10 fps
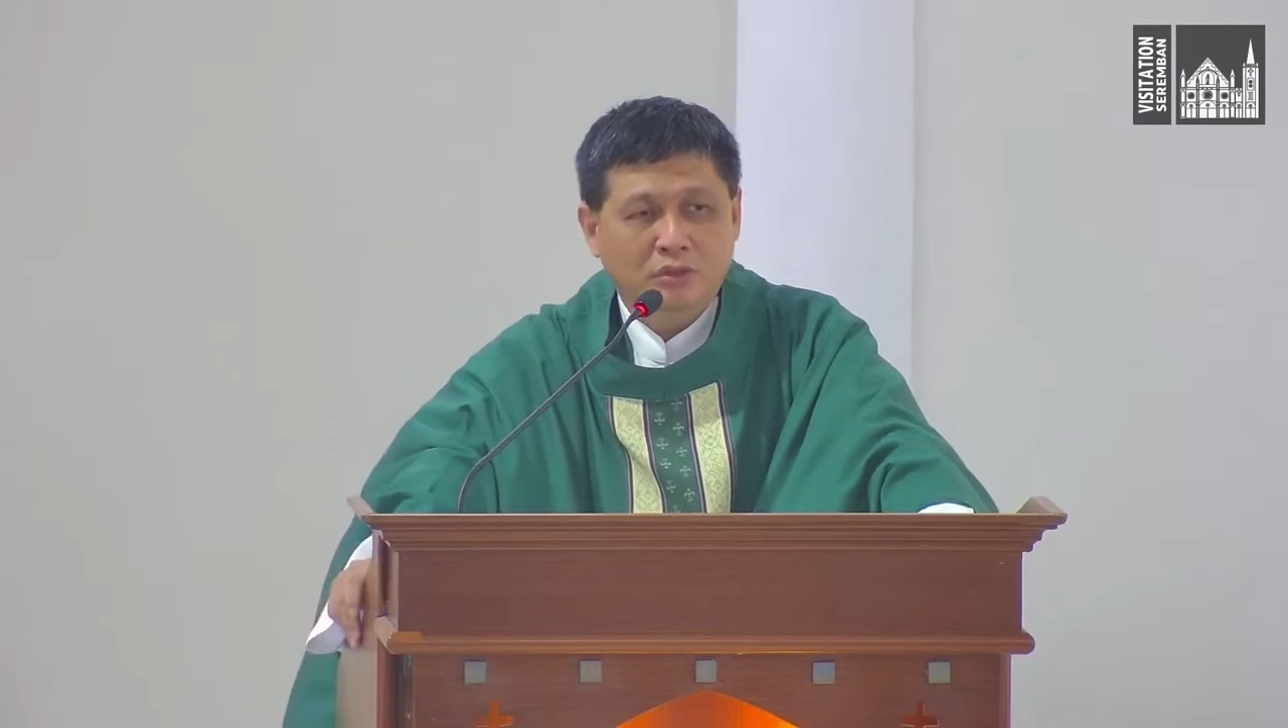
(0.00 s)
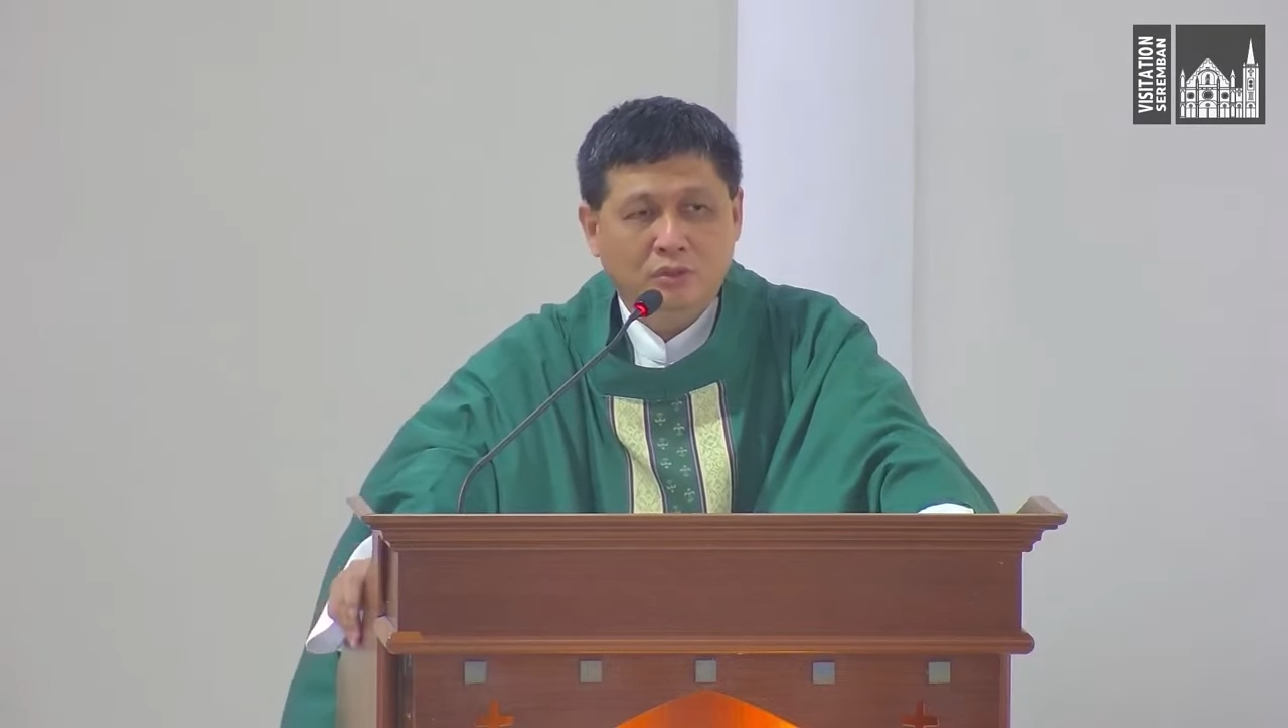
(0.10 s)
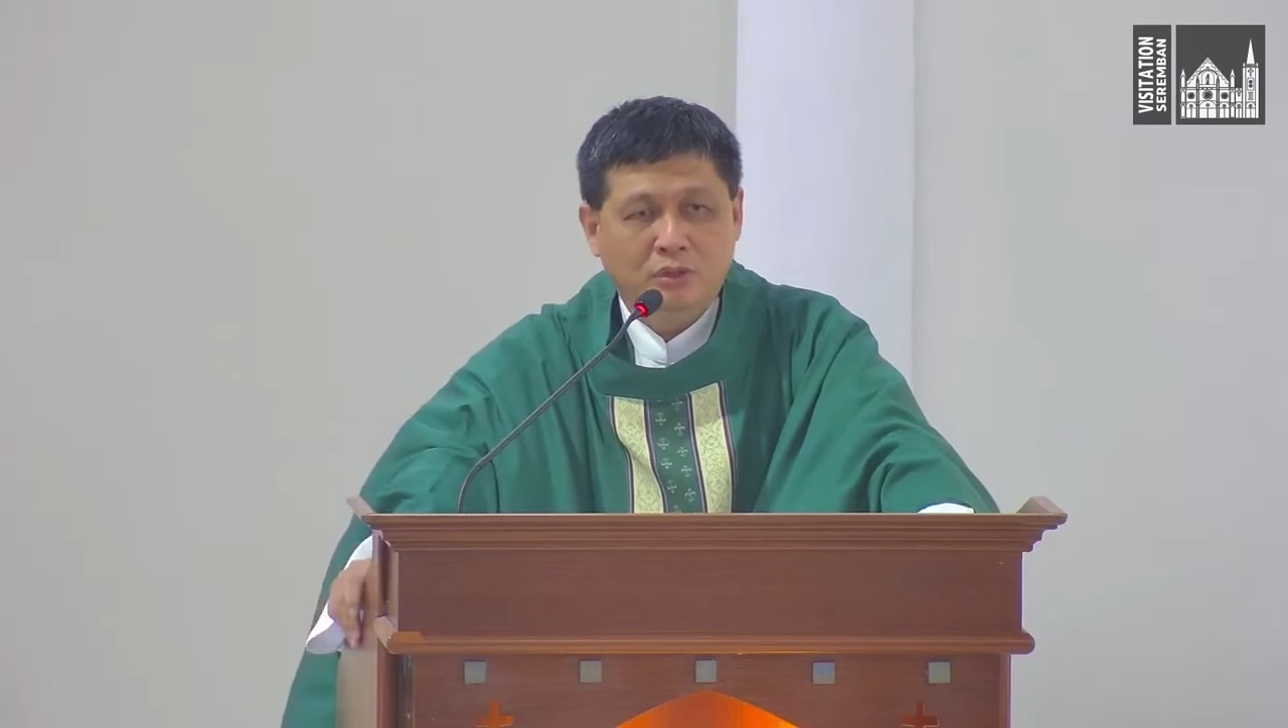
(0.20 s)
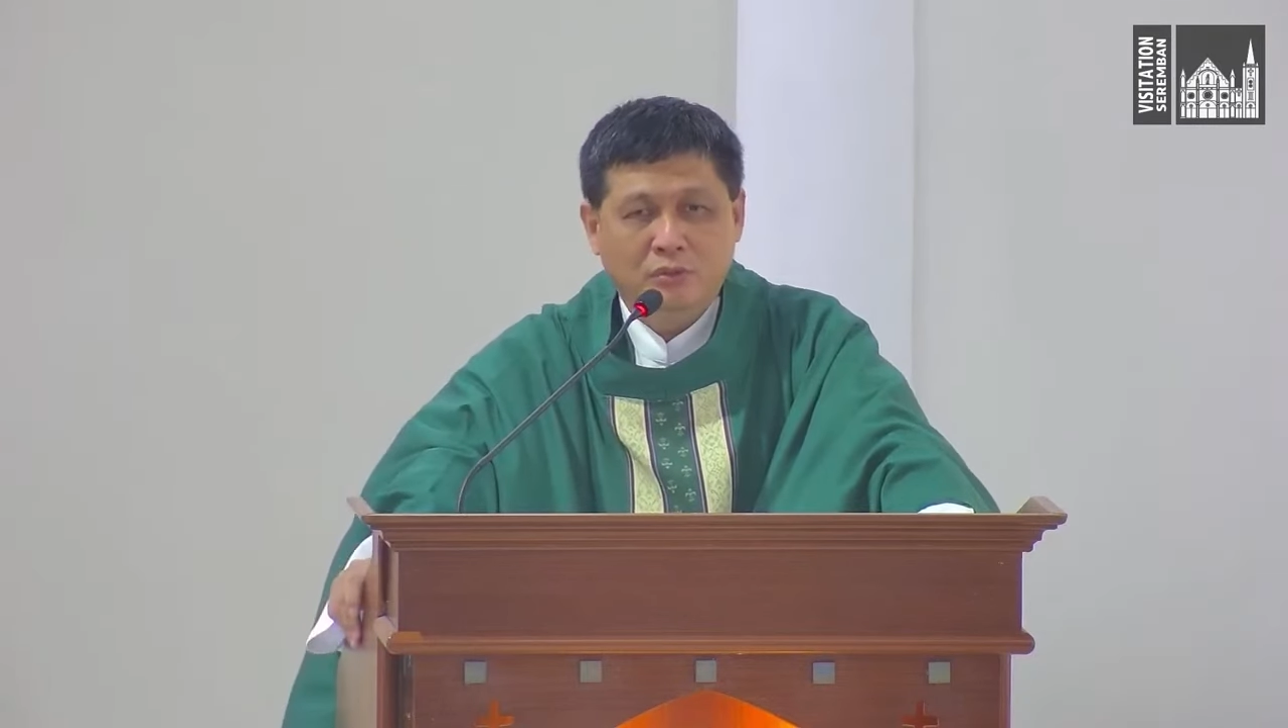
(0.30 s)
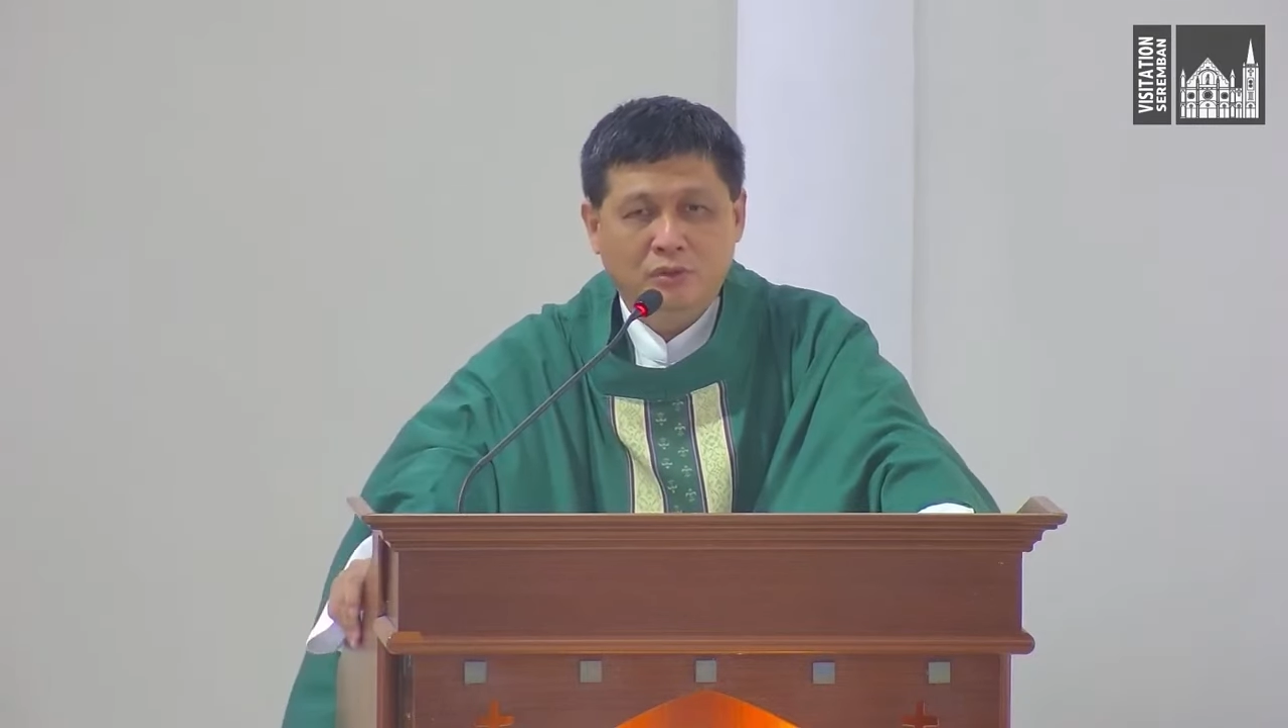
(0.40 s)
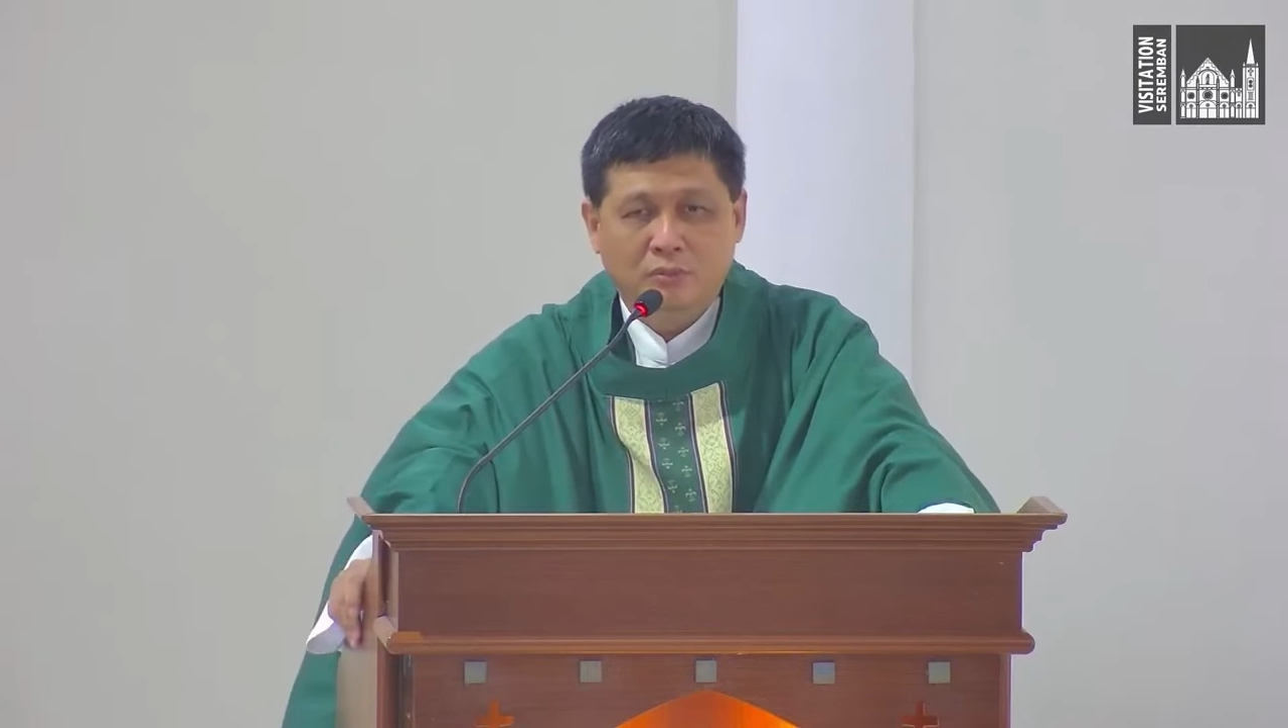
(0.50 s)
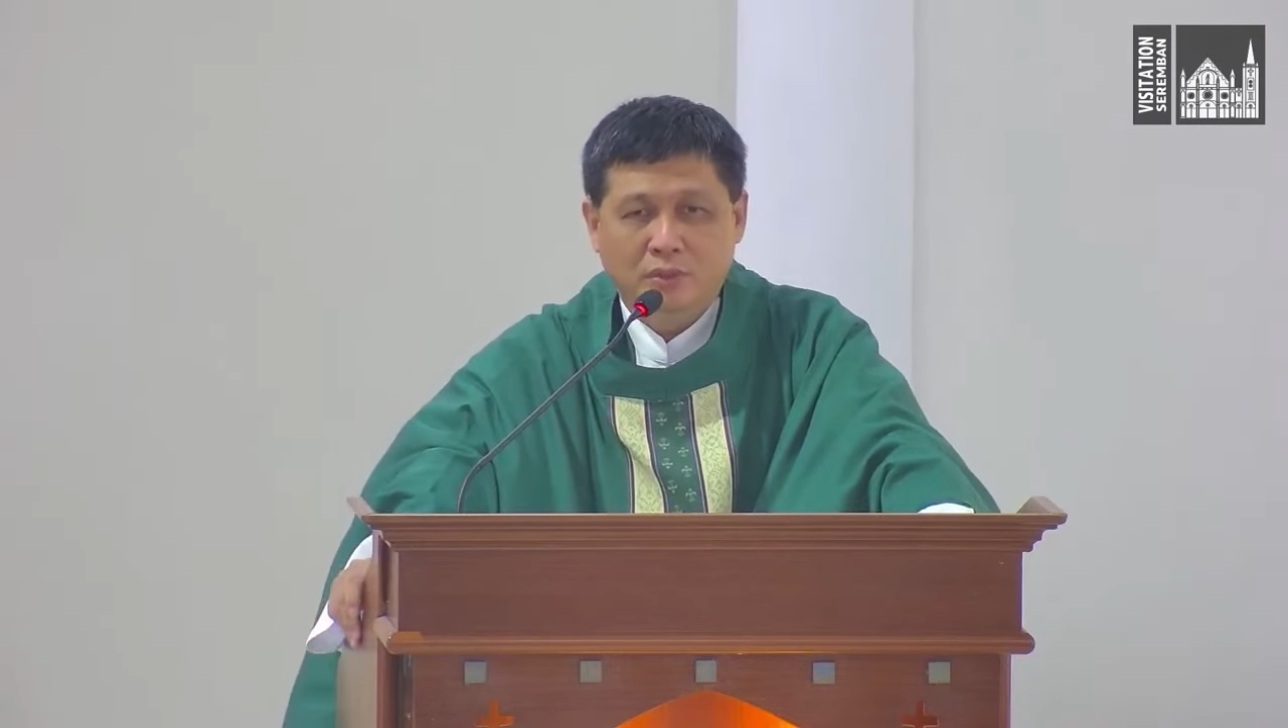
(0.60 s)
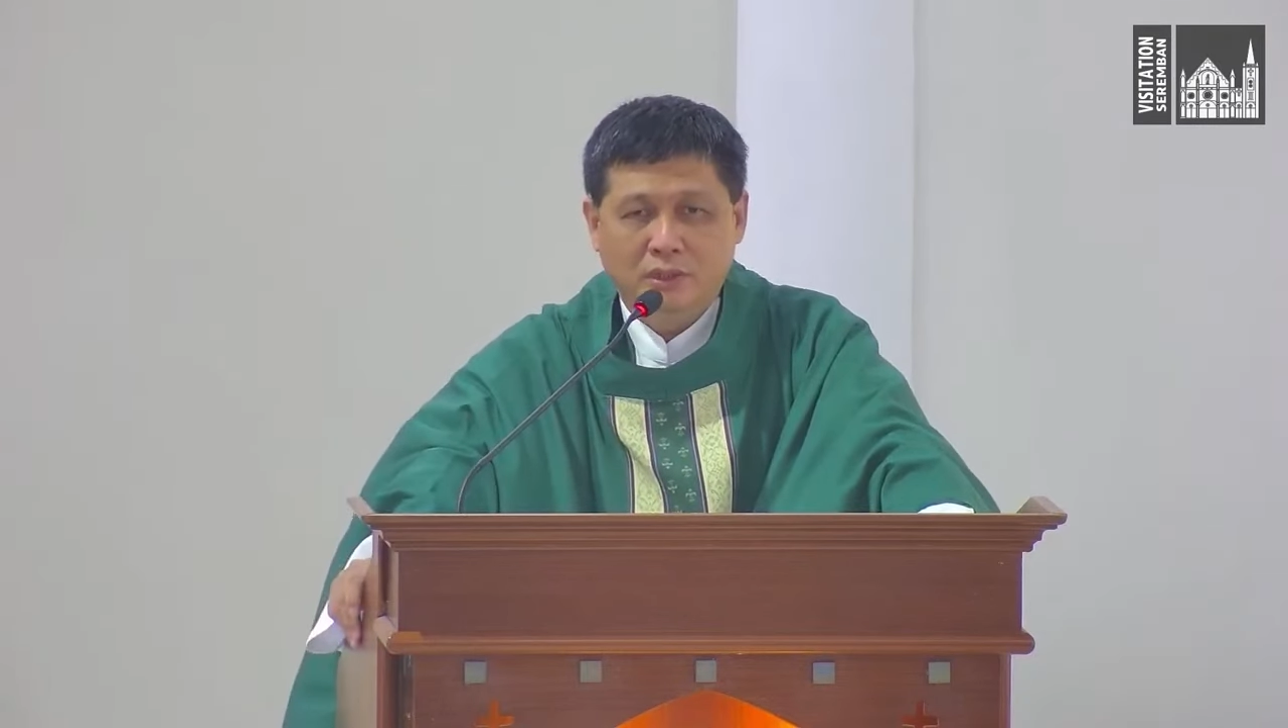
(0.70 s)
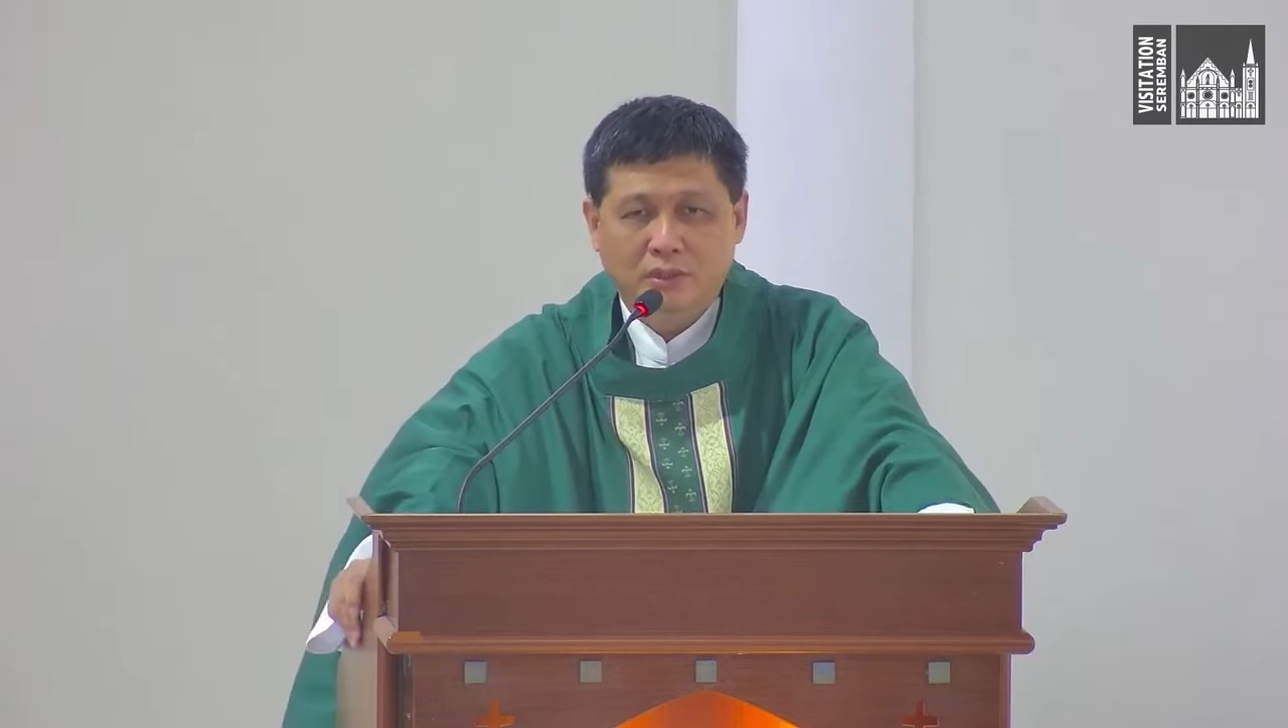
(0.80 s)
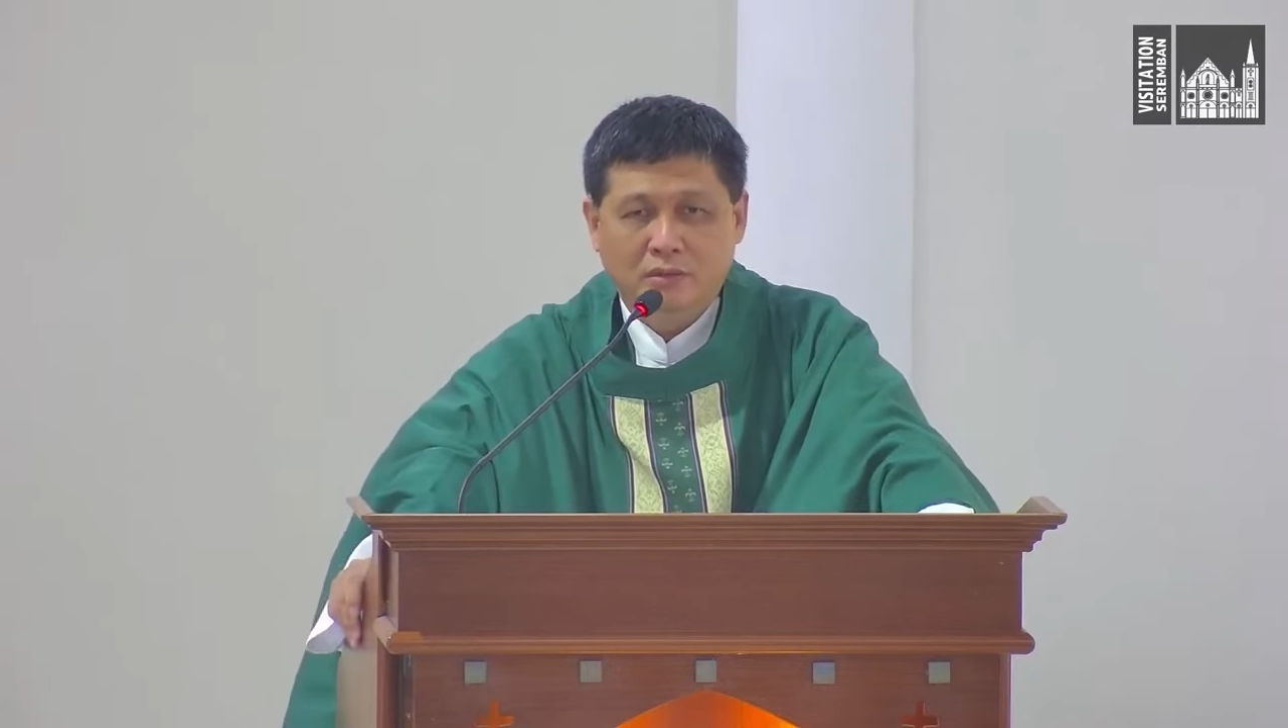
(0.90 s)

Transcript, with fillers: who gave you the bread.